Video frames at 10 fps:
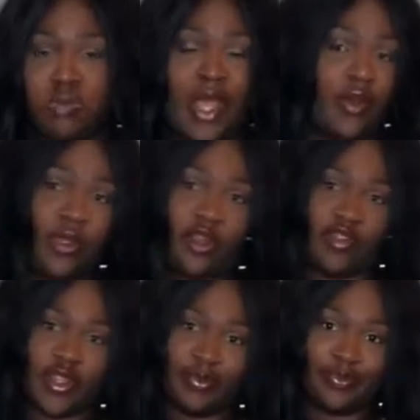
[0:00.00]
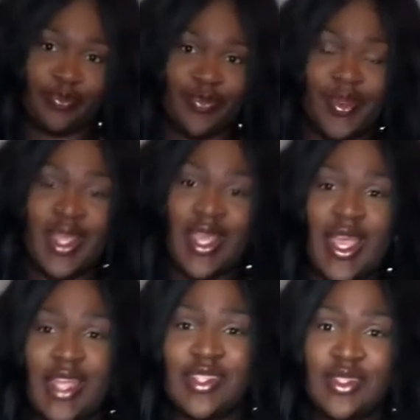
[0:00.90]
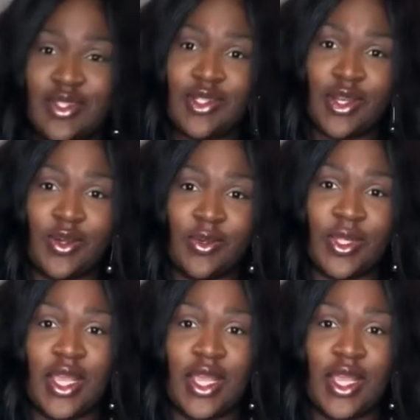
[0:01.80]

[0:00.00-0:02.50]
I don't love them. I just don't.